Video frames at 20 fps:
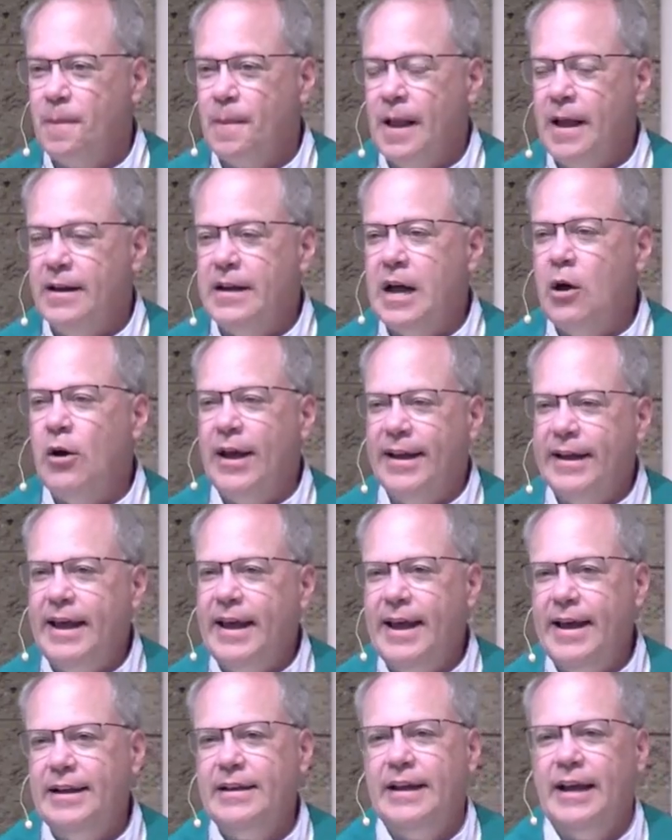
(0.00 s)
Now, I
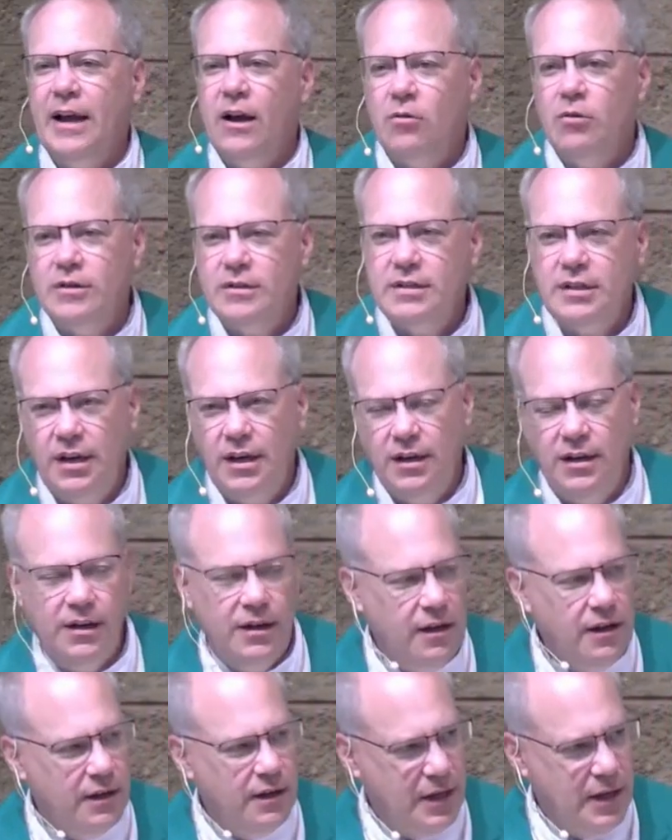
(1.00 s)
can't guarantee
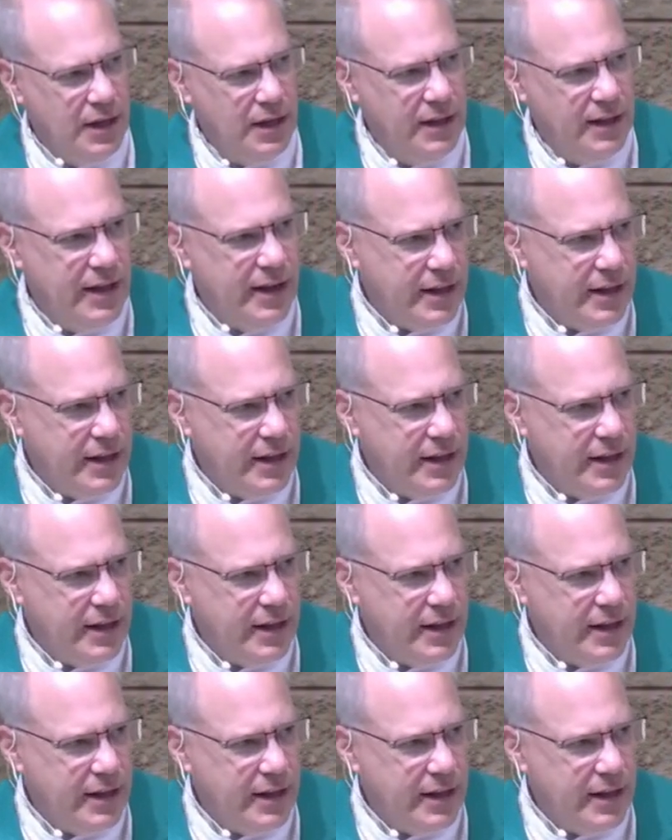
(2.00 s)
that